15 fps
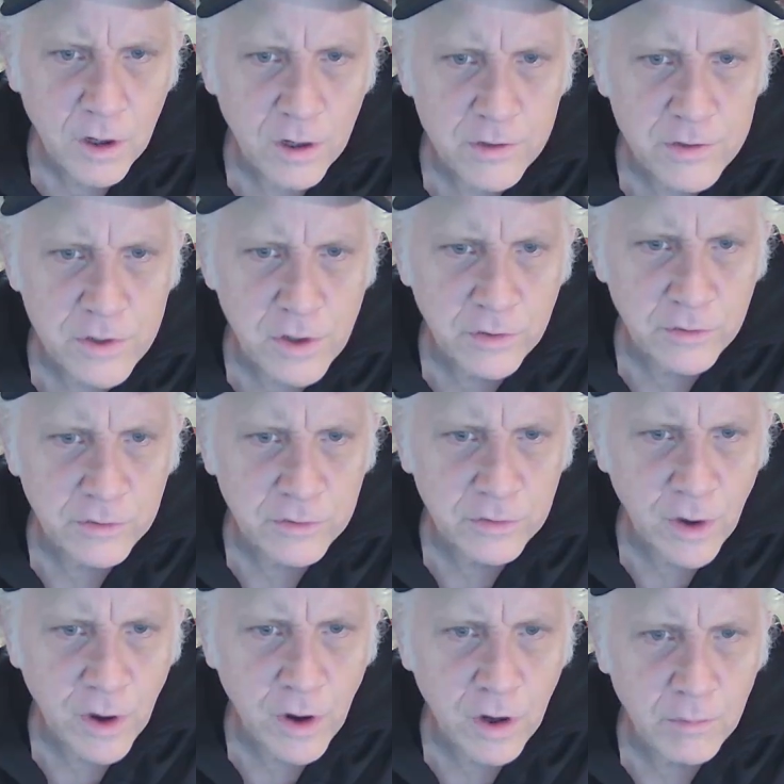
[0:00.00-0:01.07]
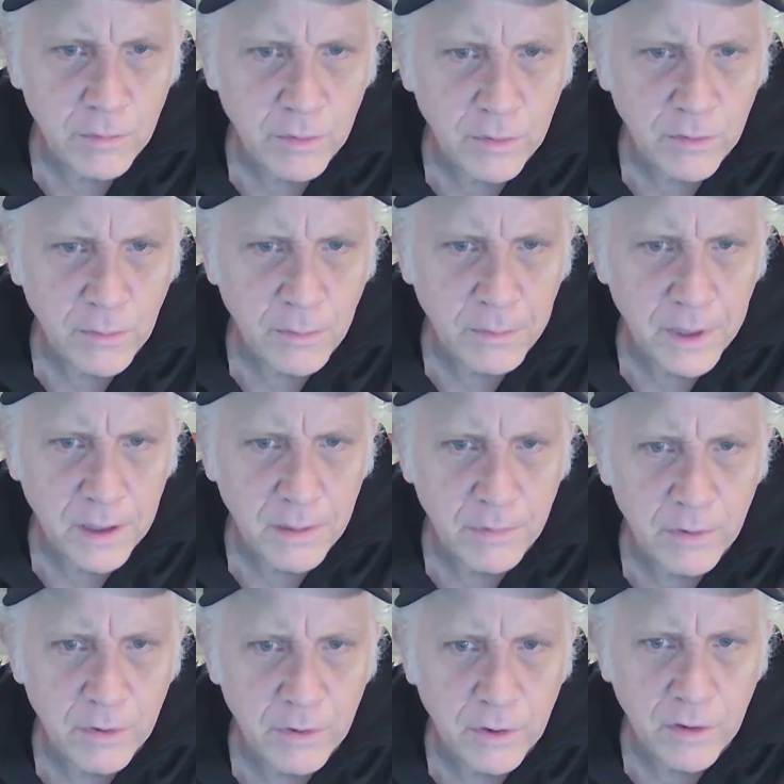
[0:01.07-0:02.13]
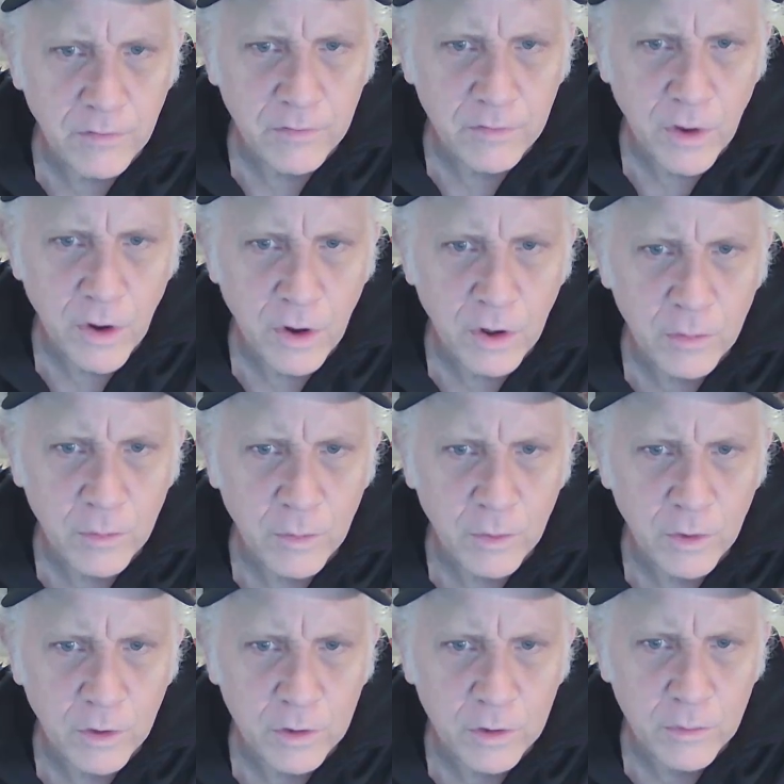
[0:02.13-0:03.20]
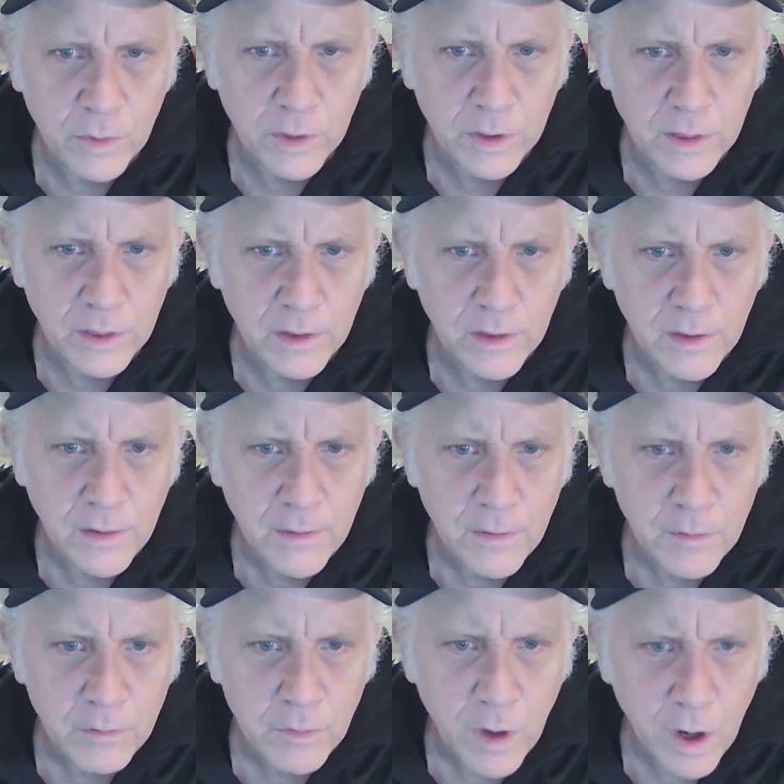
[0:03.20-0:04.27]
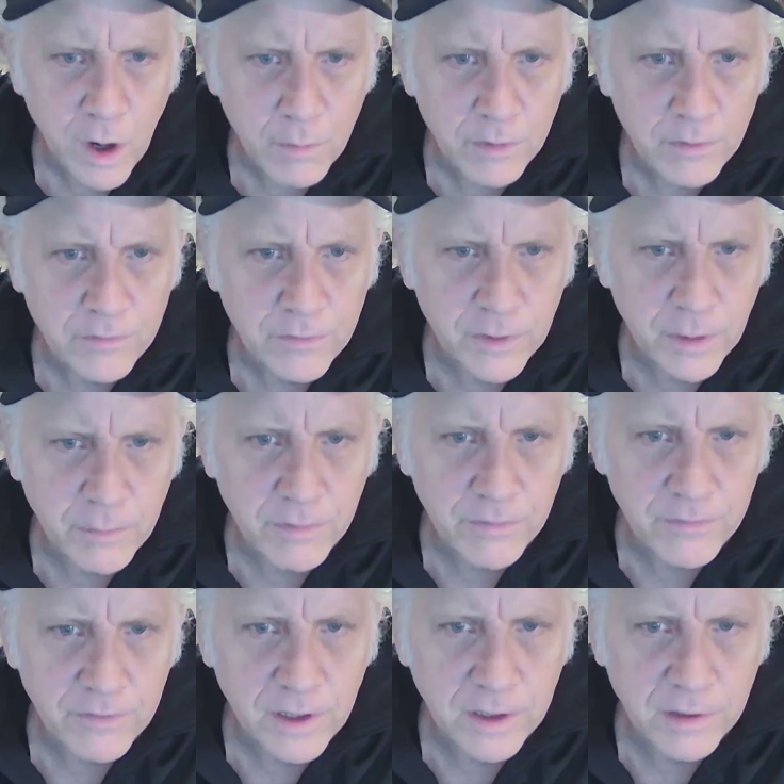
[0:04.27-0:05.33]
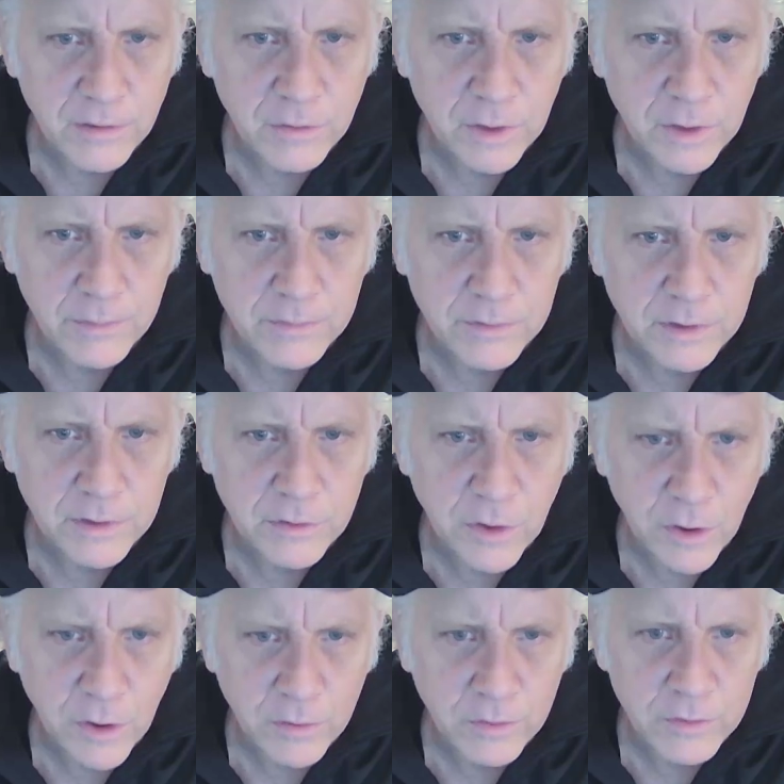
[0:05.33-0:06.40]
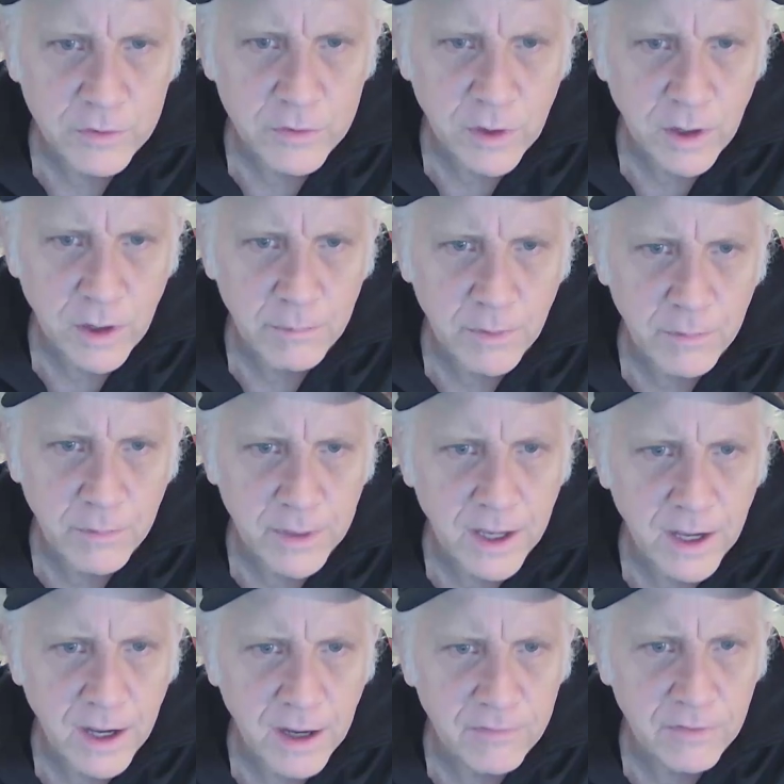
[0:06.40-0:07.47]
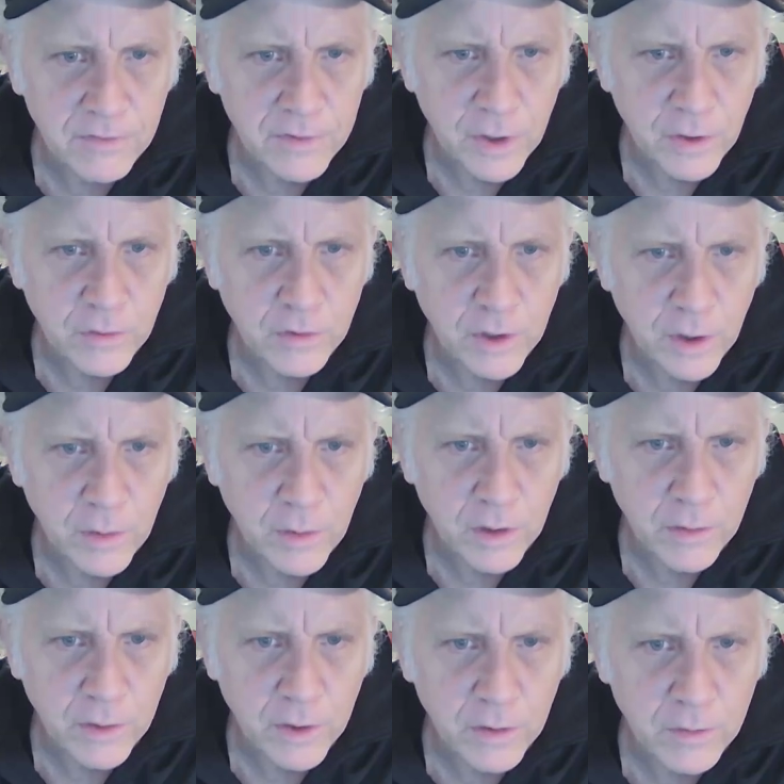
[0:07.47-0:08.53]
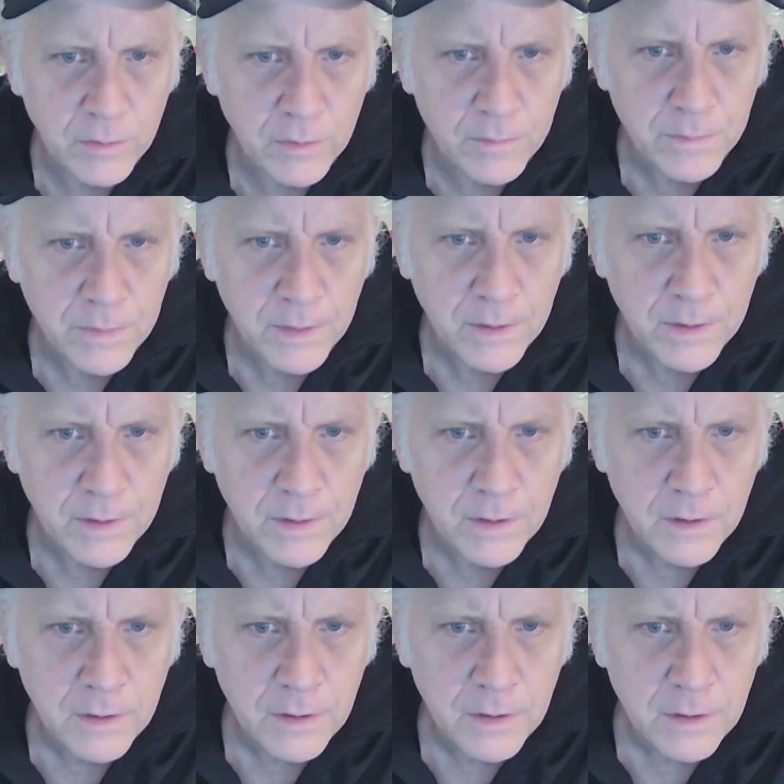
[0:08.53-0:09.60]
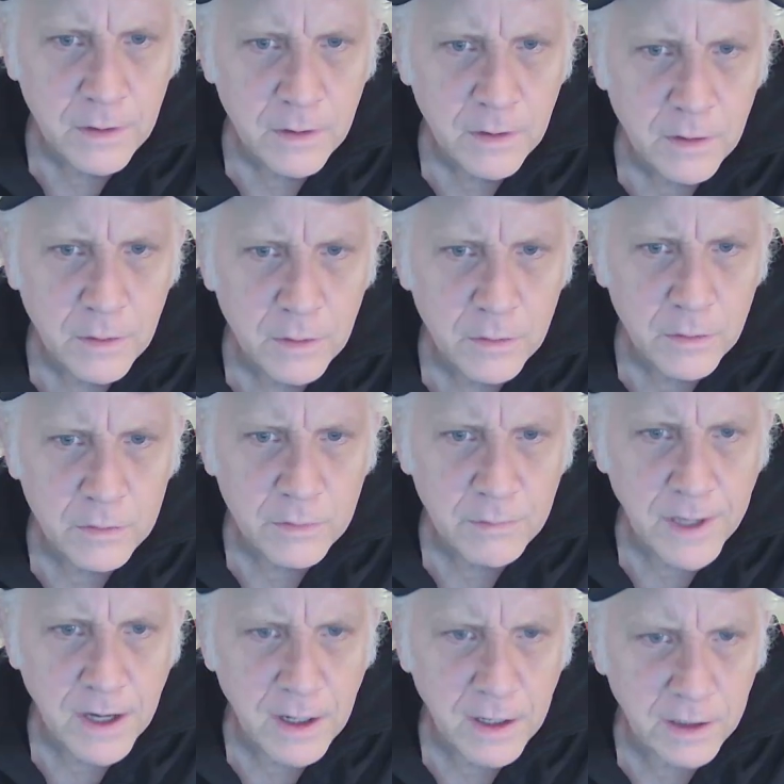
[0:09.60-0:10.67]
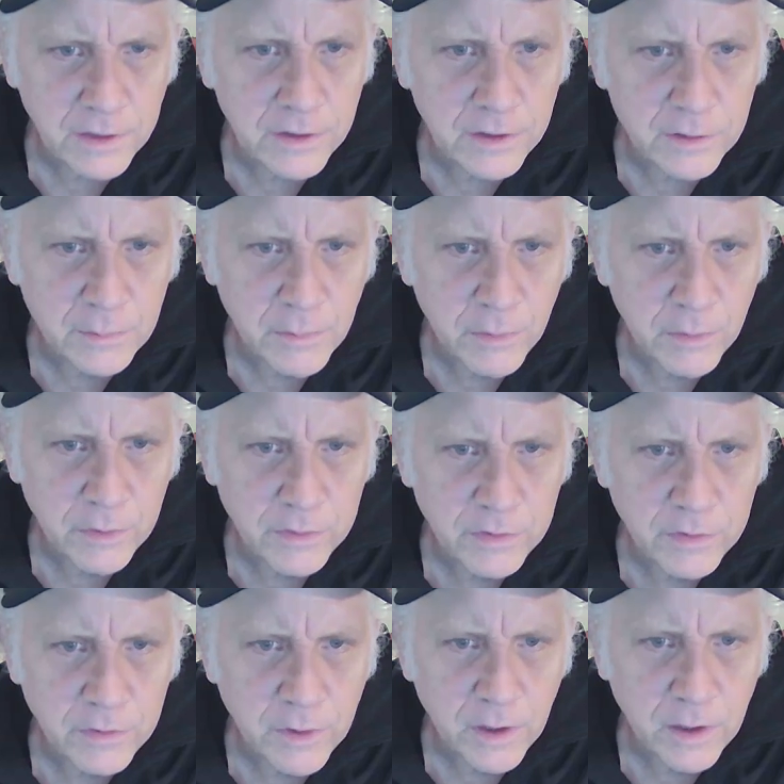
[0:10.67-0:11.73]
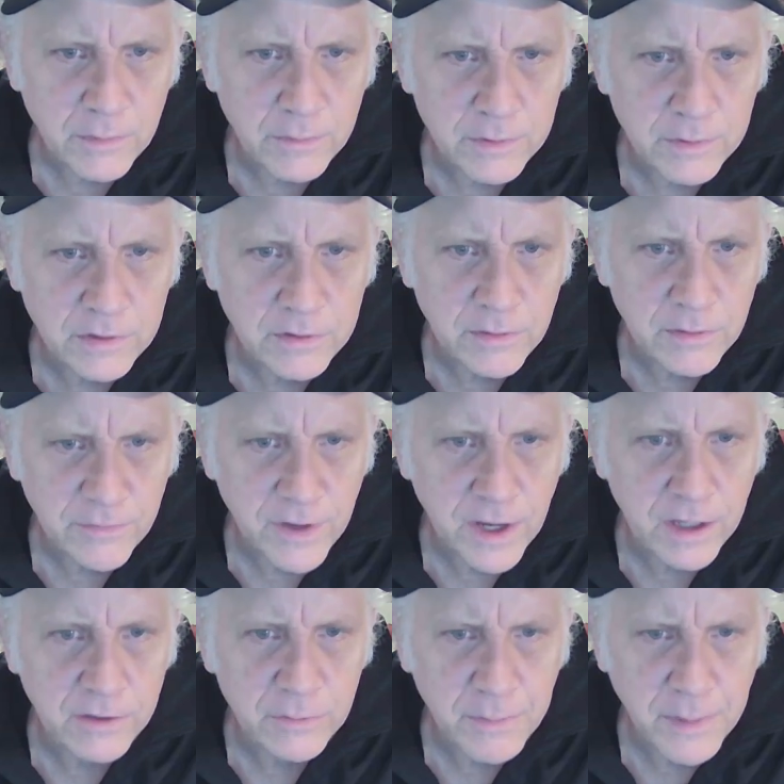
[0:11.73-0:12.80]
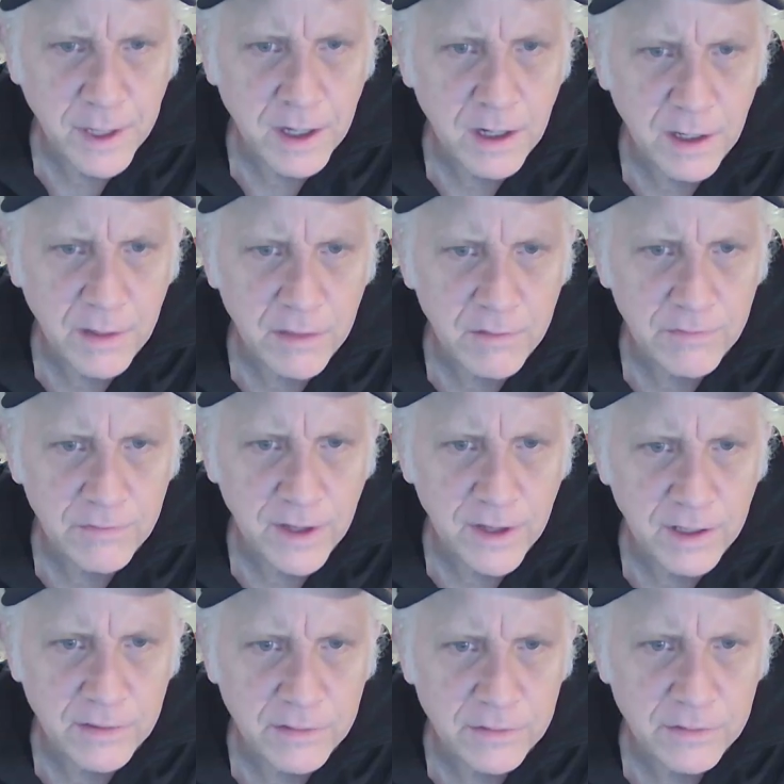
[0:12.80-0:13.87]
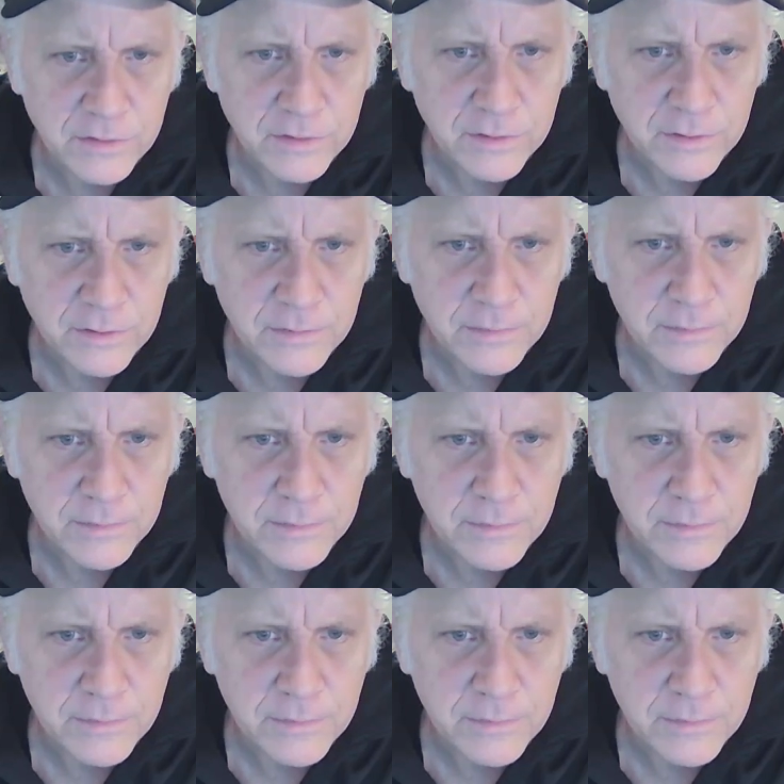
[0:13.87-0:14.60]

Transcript: large ensemble of people who have long worked with Robert Fripp of King Crimson and Donald Trump on behalf of Yoko Ono, who's behind these poison crimes. She's the face behind the face.